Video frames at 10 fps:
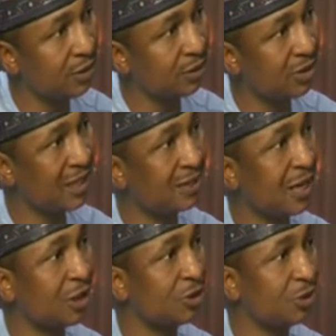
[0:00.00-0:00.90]

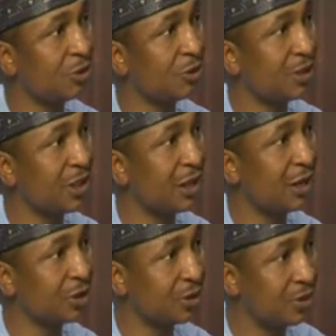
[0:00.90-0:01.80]
transaction during
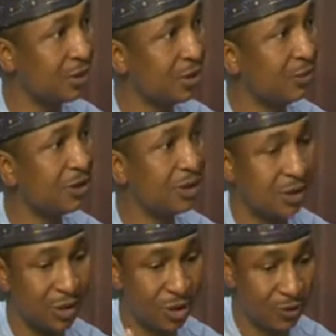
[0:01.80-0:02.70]
election, which is
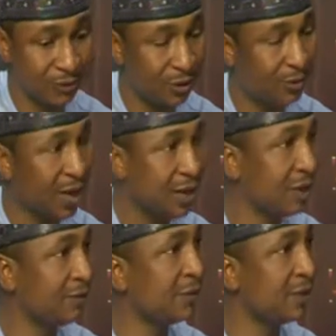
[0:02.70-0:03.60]
the issue of vote buying
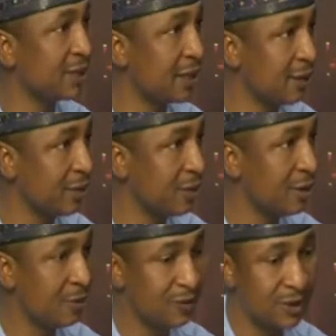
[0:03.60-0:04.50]
and vote selling.
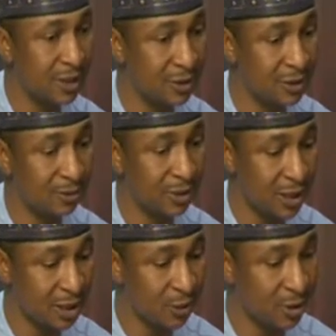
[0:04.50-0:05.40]
We've seen some
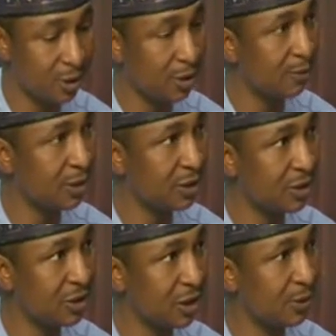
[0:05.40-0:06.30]
cases where corrupt
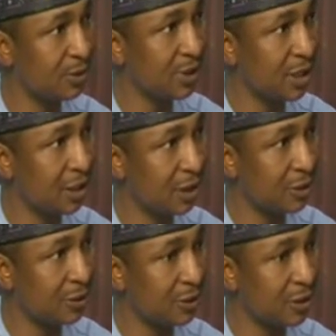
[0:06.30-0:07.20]
politicians would tell
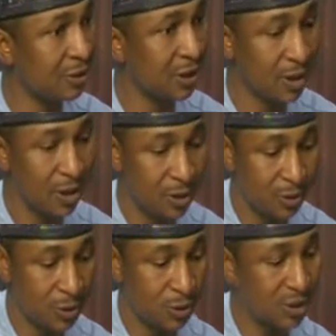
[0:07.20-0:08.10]
electorates, you
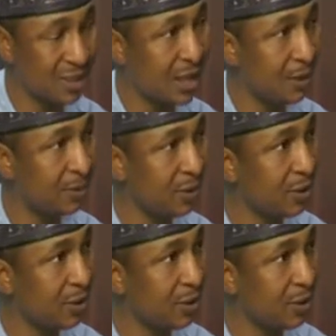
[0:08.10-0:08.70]
know, to snap,